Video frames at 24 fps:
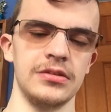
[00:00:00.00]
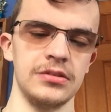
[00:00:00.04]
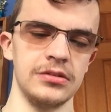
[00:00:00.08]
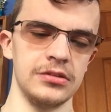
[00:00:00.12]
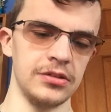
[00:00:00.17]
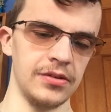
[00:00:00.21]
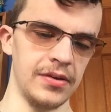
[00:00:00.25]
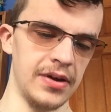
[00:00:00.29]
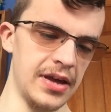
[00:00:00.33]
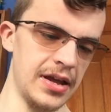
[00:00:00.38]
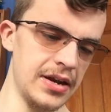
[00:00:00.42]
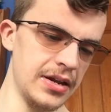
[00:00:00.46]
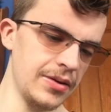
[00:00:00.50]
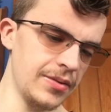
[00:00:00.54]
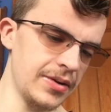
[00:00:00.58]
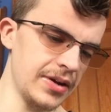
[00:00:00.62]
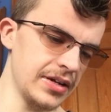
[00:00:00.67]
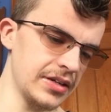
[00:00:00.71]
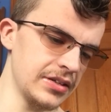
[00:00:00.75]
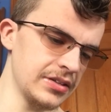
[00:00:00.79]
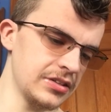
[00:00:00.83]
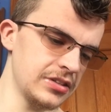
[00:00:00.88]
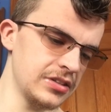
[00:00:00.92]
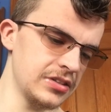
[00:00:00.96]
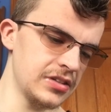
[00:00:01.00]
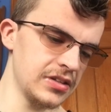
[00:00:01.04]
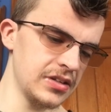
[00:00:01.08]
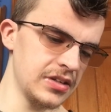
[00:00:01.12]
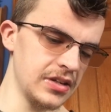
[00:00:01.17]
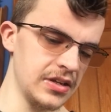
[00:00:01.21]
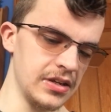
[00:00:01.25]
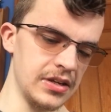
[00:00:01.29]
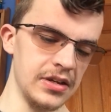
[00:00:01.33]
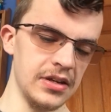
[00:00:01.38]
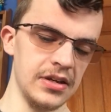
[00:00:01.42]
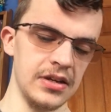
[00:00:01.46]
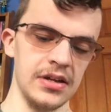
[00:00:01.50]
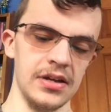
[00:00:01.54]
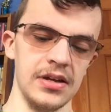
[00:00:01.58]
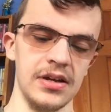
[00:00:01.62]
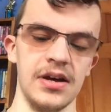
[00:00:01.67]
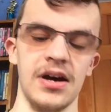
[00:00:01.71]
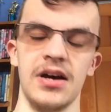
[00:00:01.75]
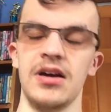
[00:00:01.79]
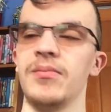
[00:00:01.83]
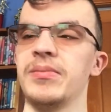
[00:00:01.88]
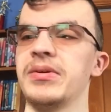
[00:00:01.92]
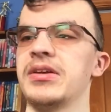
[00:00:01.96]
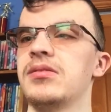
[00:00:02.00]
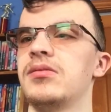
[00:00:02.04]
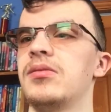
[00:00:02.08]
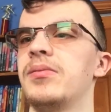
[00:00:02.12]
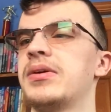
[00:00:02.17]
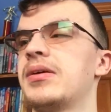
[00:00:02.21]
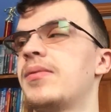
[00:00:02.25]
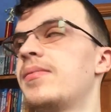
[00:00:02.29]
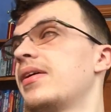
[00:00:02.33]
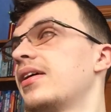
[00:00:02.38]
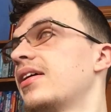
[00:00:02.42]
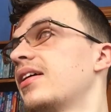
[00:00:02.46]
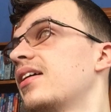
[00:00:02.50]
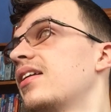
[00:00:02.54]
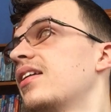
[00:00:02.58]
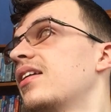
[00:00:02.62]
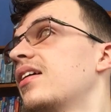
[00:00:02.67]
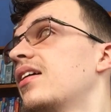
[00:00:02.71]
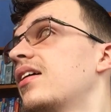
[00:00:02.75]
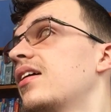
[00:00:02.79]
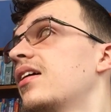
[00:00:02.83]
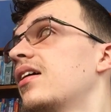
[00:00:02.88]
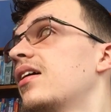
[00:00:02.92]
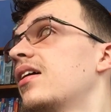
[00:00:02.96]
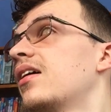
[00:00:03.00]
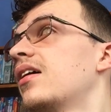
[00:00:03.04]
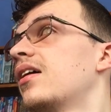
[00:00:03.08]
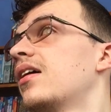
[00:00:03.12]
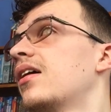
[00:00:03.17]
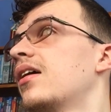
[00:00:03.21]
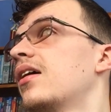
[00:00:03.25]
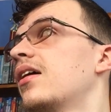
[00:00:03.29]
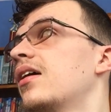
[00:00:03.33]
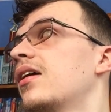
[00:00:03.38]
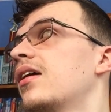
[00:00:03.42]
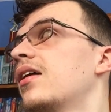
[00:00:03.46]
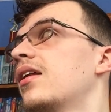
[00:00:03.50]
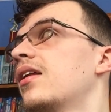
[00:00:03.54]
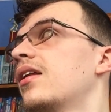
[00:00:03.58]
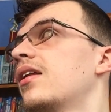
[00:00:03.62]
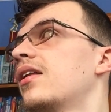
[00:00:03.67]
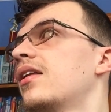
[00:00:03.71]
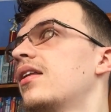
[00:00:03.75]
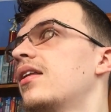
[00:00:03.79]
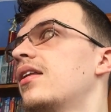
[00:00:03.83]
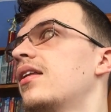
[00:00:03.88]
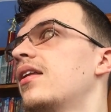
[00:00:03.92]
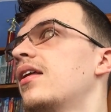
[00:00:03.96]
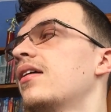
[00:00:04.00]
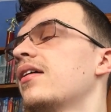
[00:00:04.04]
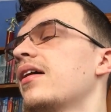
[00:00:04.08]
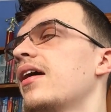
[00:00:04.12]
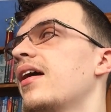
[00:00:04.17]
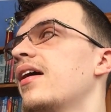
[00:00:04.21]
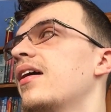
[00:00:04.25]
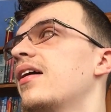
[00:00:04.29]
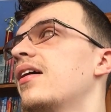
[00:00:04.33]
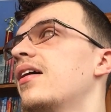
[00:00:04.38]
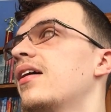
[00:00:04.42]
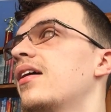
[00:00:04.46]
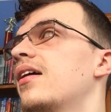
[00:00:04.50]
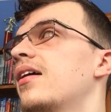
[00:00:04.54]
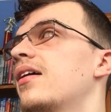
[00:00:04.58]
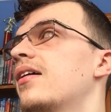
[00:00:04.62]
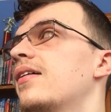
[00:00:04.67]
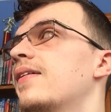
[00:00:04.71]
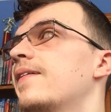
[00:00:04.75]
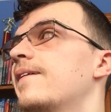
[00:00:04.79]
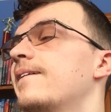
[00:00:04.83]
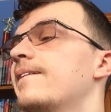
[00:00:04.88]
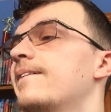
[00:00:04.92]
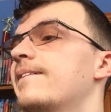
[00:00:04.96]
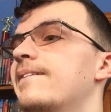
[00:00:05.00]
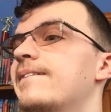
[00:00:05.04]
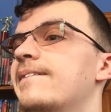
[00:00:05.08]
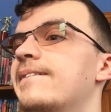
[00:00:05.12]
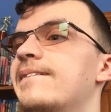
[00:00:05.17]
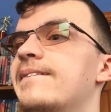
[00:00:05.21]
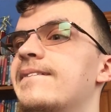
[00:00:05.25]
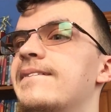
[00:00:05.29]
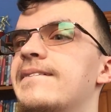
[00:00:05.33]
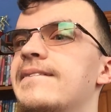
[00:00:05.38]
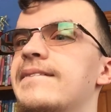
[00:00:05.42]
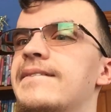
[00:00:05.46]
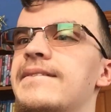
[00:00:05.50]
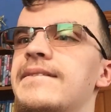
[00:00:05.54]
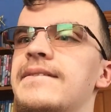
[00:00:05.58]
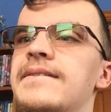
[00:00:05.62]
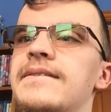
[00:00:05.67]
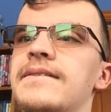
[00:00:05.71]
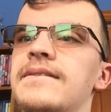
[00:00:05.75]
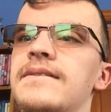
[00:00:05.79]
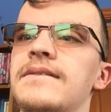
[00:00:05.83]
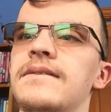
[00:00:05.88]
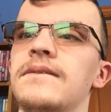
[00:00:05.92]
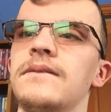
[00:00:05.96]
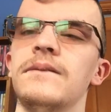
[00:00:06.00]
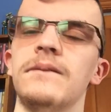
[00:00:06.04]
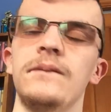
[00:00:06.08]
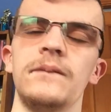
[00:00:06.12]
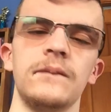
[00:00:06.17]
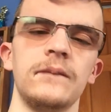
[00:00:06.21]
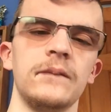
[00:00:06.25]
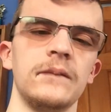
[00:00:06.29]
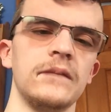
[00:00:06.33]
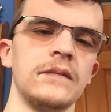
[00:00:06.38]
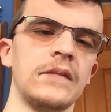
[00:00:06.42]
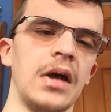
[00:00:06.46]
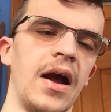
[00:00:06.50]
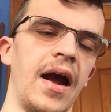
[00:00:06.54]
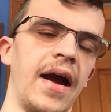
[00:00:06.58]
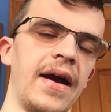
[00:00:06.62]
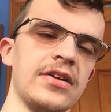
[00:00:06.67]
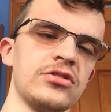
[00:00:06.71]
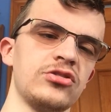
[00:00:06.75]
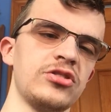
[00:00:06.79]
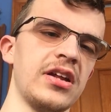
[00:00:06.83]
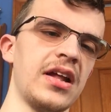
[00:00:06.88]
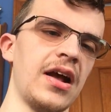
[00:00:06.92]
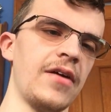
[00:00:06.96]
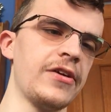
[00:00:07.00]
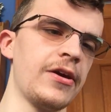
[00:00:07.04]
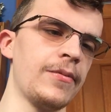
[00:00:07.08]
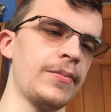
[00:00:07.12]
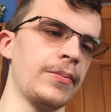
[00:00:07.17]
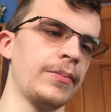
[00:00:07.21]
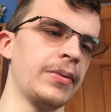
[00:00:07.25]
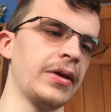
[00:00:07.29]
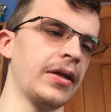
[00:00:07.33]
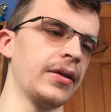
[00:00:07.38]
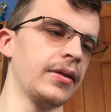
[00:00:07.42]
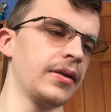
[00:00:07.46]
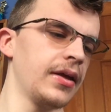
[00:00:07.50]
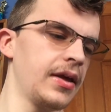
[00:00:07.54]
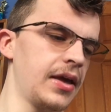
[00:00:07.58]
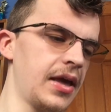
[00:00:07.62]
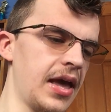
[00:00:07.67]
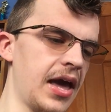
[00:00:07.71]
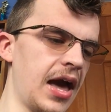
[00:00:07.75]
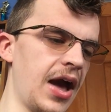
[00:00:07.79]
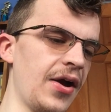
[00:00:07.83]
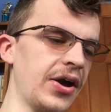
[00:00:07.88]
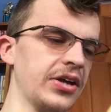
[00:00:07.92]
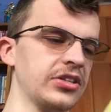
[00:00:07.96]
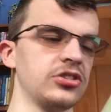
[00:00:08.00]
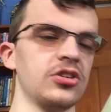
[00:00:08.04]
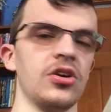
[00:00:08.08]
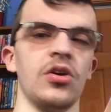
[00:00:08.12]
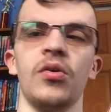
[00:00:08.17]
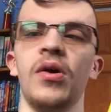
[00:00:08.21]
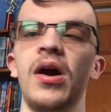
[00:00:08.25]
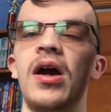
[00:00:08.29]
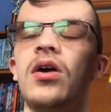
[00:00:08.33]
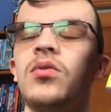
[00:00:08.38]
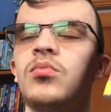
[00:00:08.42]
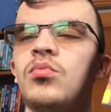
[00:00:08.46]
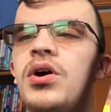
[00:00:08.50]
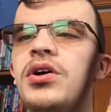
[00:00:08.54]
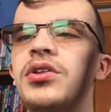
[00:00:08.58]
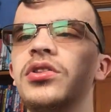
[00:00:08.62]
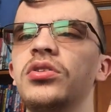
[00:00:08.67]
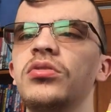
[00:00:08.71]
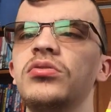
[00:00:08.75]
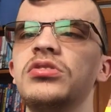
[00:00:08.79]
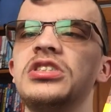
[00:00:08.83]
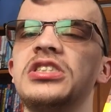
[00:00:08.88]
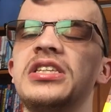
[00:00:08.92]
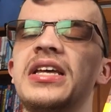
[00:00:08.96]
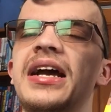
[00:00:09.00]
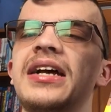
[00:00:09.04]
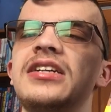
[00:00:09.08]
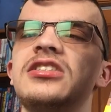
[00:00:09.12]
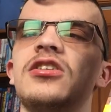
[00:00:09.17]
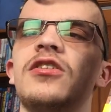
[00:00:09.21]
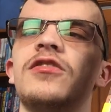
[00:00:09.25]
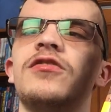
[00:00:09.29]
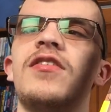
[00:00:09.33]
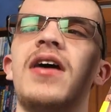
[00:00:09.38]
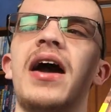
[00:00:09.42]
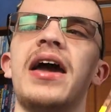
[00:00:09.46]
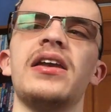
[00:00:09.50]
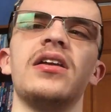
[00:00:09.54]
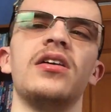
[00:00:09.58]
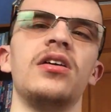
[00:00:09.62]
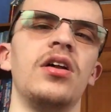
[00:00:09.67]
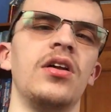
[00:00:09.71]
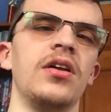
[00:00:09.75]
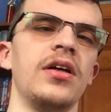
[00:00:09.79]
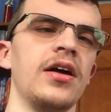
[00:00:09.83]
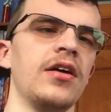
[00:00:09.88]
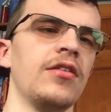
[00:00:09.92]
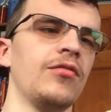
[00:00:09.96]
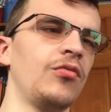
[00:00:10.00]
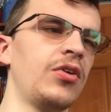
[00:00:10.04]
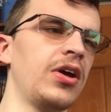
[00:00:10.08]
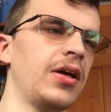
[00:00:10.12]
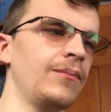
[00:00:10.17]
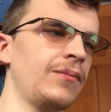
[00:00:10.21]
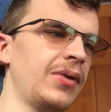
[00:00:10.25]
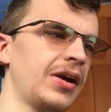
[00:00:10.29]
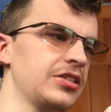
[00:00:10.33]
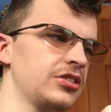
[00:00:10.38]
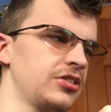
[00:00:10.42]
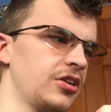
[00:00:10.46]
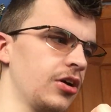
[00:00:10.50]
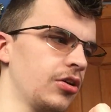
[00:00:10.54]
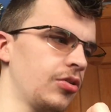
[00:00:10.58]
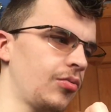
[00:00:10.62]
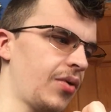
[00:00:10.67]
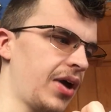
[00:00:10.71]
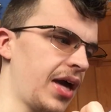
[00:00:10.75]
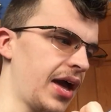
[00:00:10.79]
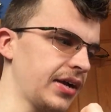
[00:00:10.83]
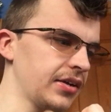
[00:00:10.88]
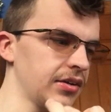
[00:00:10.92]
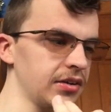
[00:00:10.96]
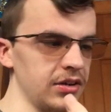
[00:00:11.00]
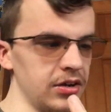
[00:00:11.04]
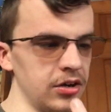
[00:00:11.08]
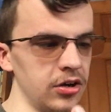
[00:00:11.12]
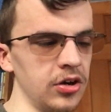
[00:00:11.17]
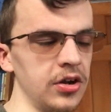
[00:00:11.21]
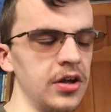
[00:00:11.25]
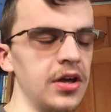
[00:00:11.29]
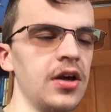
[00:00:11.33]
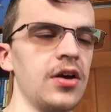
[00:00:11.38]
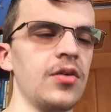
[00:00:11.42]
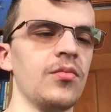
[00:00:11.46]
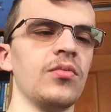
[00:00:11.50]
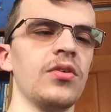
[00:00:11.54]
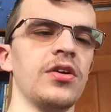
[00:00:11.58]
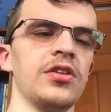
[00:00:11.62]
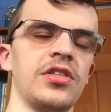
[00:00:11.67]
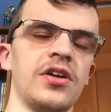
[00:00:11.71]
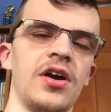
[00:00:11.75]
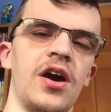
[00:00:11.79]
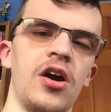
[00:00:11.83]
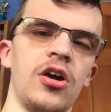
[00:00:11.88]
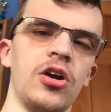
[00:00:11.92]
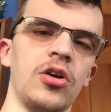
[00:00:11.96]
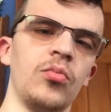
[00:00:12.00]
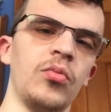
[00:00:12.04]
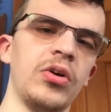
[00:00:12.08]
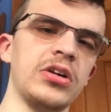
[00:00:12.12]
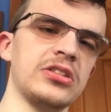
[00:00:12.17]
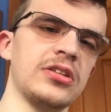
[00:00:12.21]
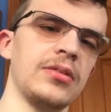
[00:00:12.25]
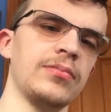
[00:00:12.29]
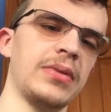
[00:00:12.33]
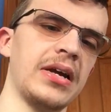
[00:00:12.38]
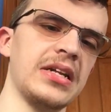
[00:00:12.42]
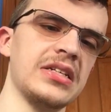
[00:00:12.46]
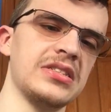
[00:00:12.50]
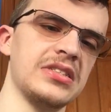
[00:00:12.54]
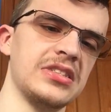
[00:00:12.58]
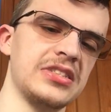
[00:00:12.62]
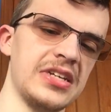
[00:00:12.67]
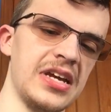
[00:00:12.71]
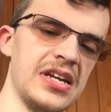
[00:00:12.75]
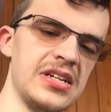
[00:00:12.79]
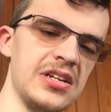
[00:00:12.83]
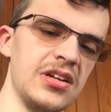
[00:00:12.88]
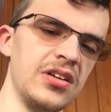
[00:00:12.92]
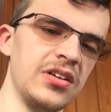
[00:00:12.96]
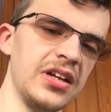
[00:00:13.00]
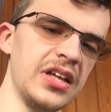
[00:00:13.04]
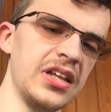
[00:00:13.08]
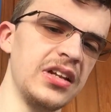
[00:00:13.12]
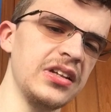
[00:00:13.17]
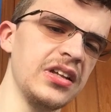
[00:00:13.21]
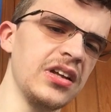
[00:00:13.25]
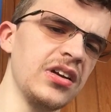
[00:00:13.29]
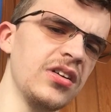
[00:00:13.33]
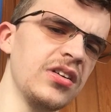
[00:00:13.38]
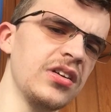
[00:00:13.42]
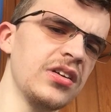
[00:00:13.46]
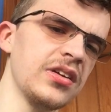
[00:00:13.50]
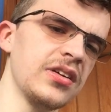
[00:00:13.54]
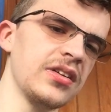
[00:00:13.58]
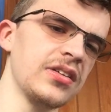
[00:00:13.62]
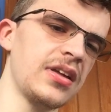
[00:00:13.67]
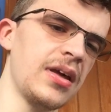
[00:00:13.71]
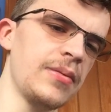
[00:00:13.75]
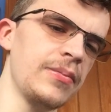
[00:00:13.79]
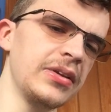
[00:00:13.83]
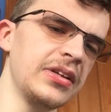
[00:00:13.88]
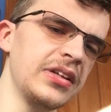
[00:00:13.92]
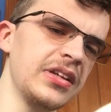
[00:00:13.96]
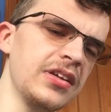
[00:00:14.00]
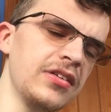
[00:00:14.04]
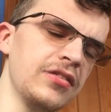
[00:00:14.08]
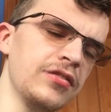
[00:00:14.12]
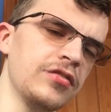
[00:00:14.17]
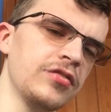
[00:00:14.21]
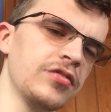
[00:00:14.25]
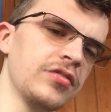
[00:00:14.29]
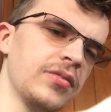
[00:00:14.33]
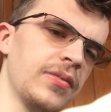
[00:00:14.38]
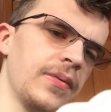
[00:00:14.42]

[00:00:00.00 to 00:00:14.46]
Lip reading: So anyways, look at me now. Okay. I'm going to try to hurry up a bit. Alright, so 1 through 6 of vinyl, written by Doug Wagner, with artwork done by Daniel Hilliard, I believe.